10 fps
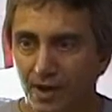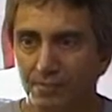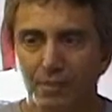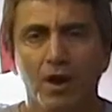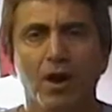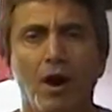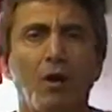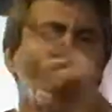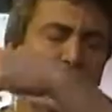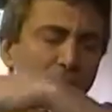Yeah.
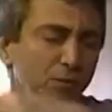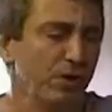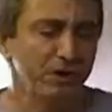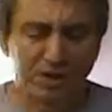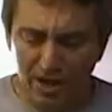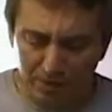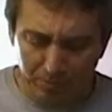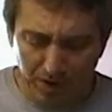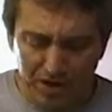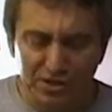Okay, we're going to take a
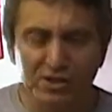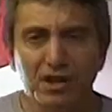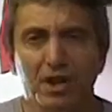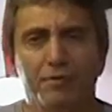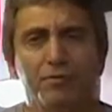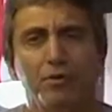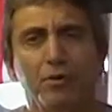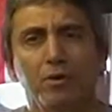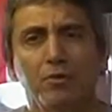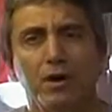break. It's time
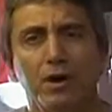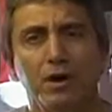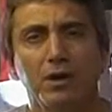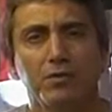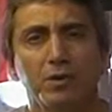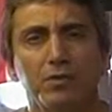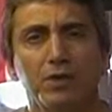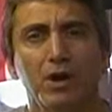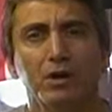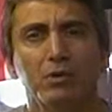for uh, the
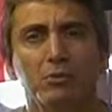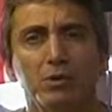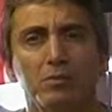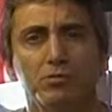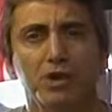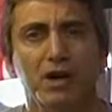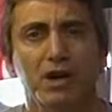Reverend Dr. William J.